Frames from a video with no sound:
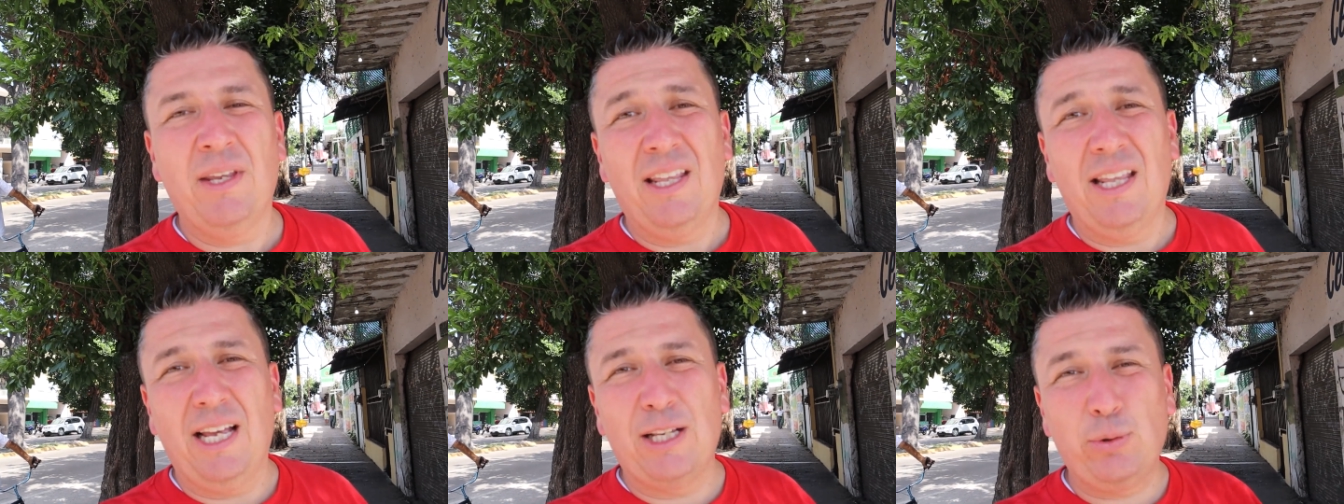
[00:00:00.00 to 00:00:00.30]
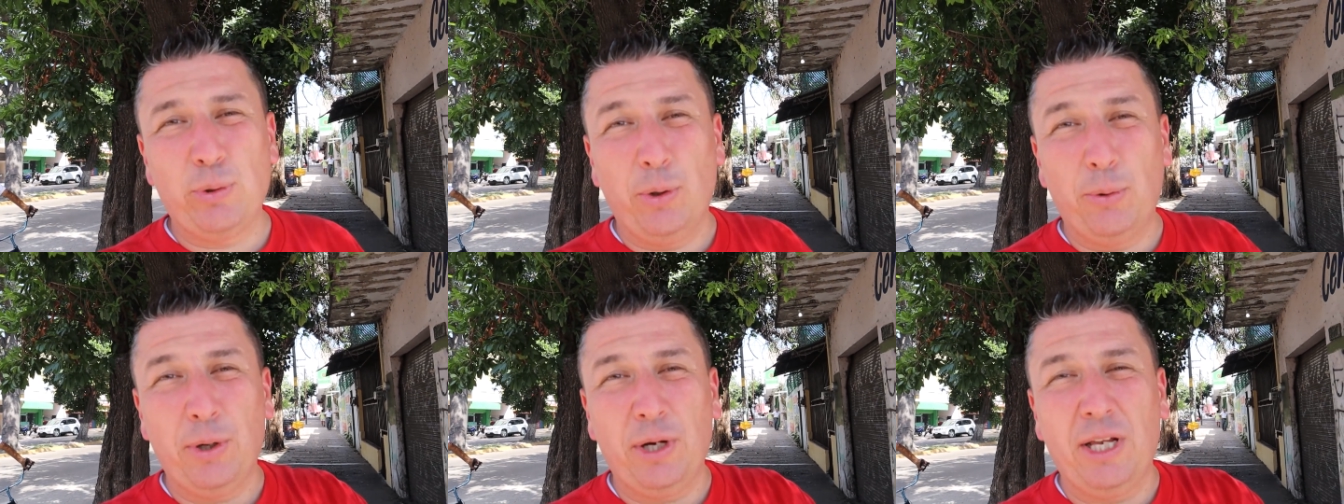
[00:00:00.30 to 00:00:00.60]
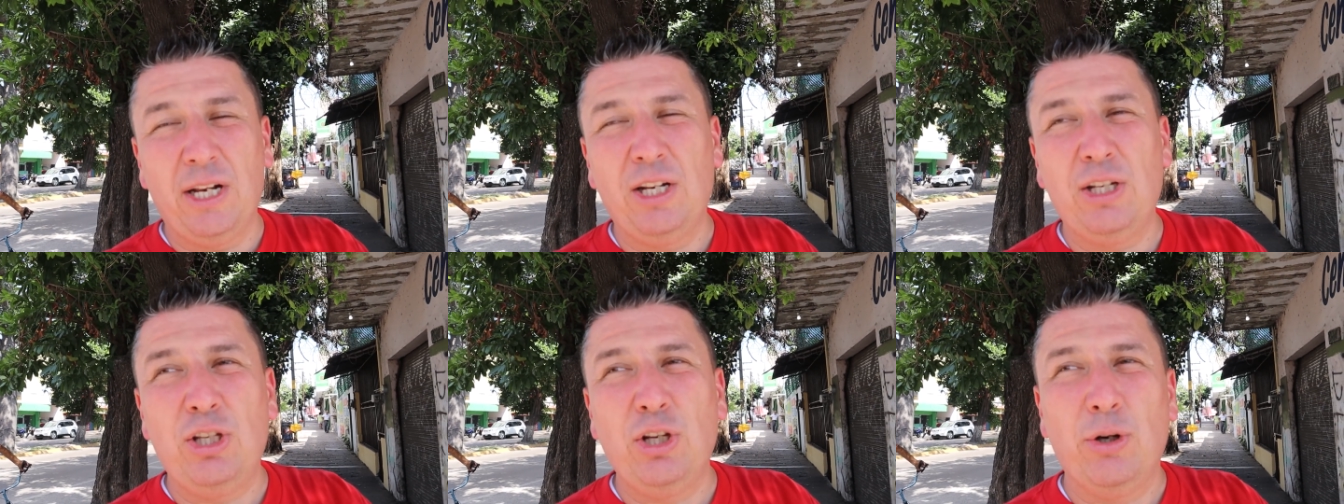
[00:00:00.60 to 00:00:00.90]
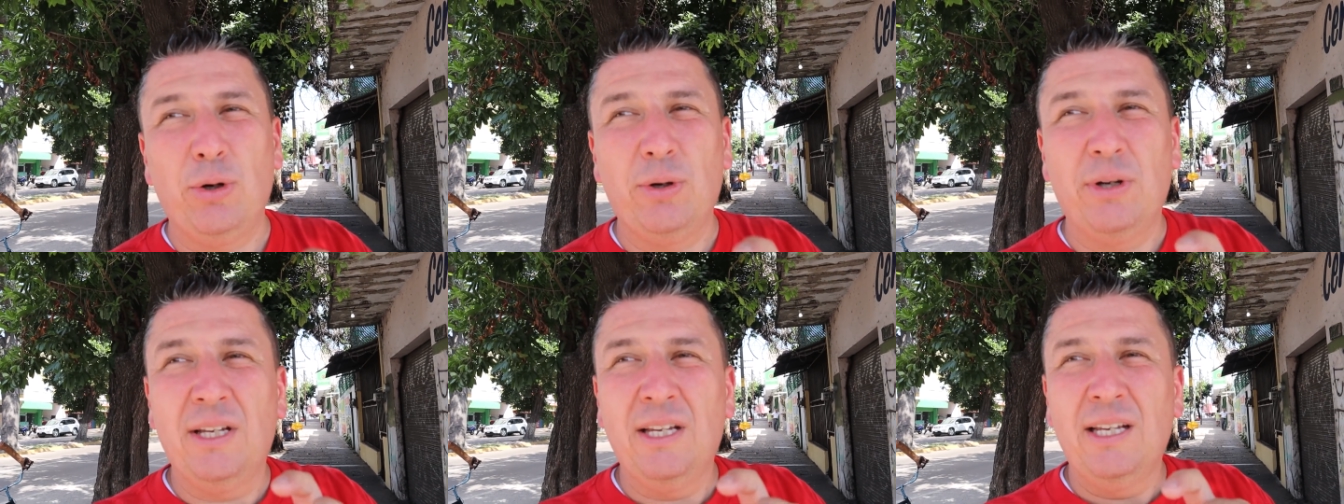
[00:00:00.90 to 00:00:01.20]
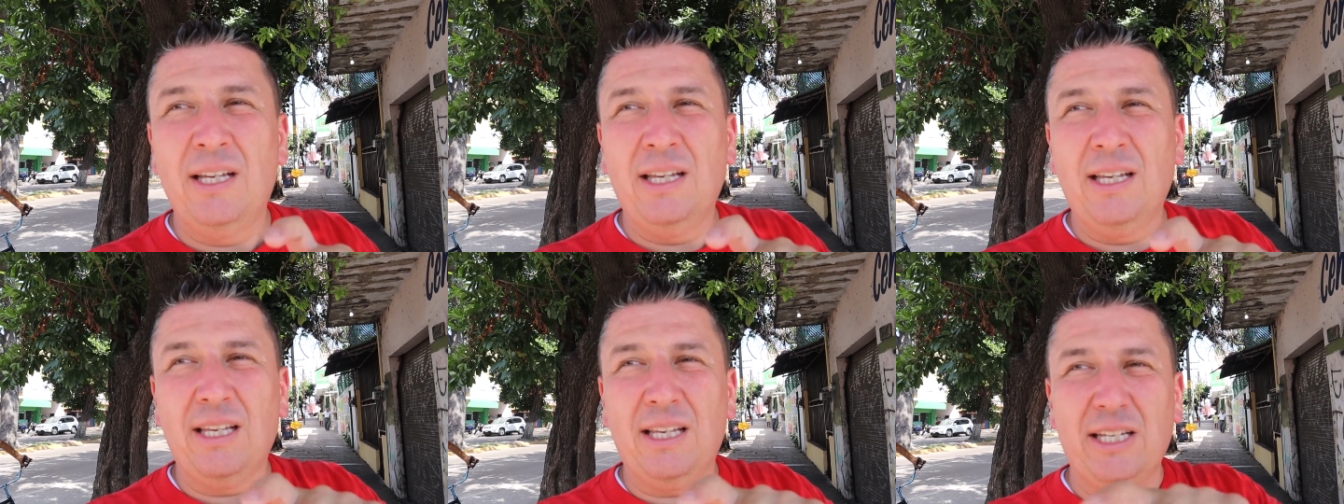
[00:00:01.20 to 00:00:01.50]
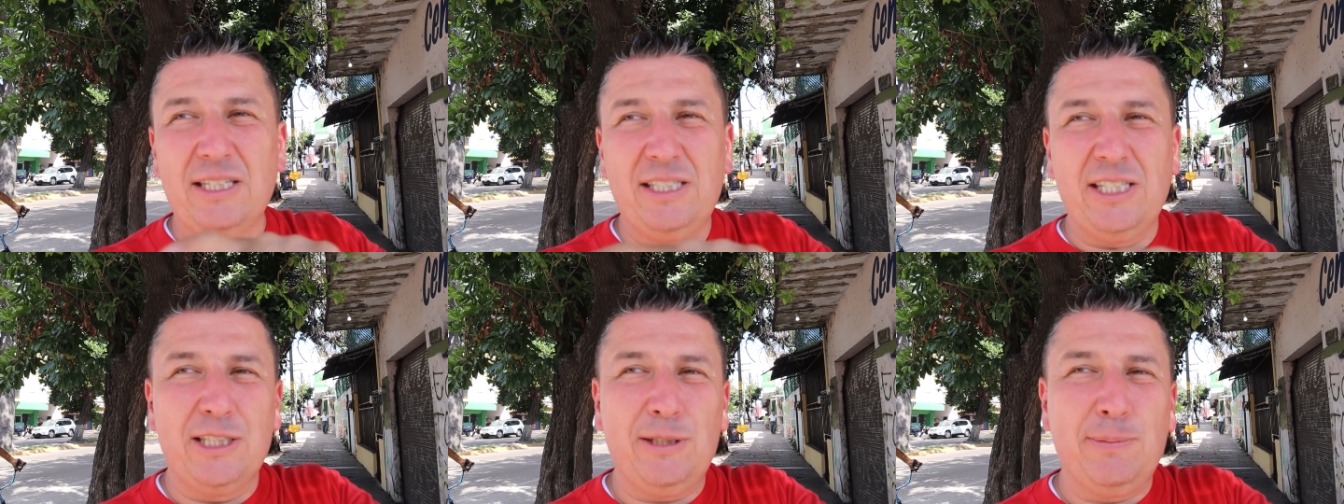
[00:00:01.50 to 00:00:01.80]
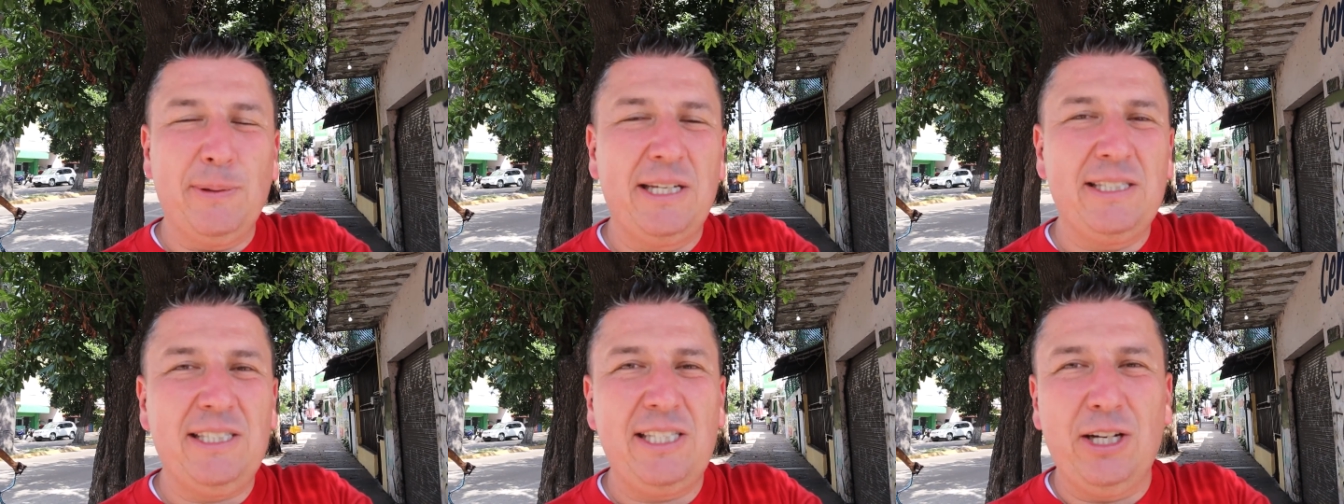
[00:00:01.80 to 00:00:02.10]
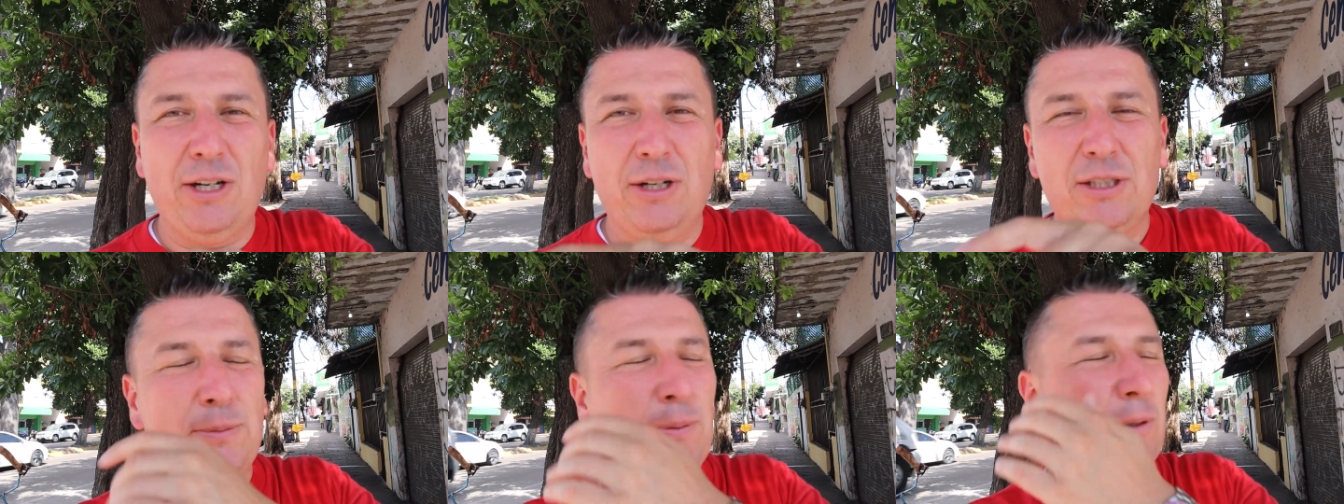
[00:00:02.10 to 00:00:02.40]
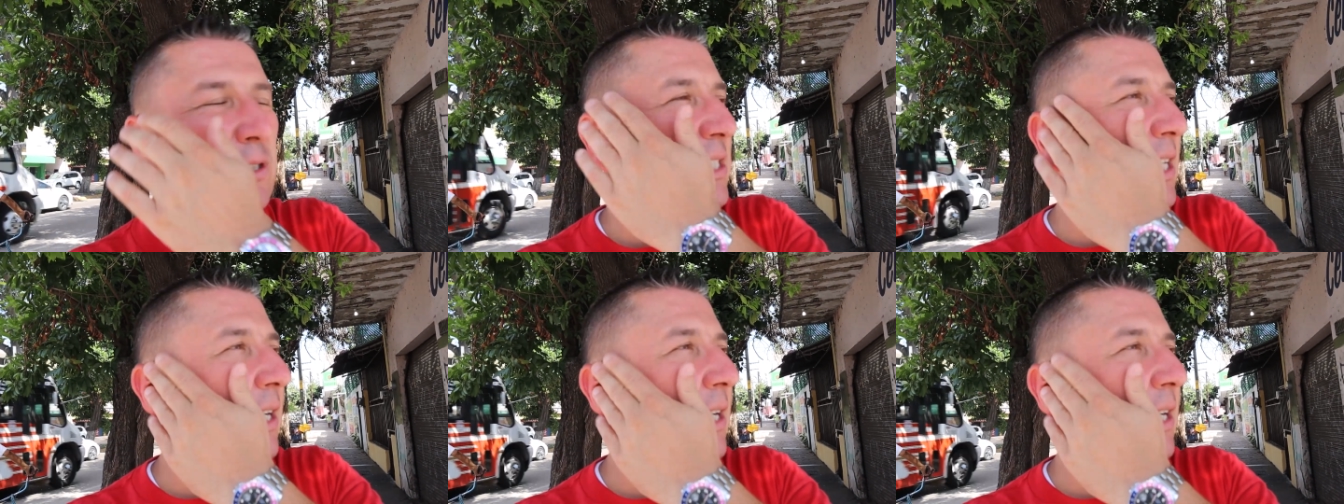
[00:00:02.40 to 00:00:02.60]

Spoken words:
That's what we're gonna do. Because this place here is supposed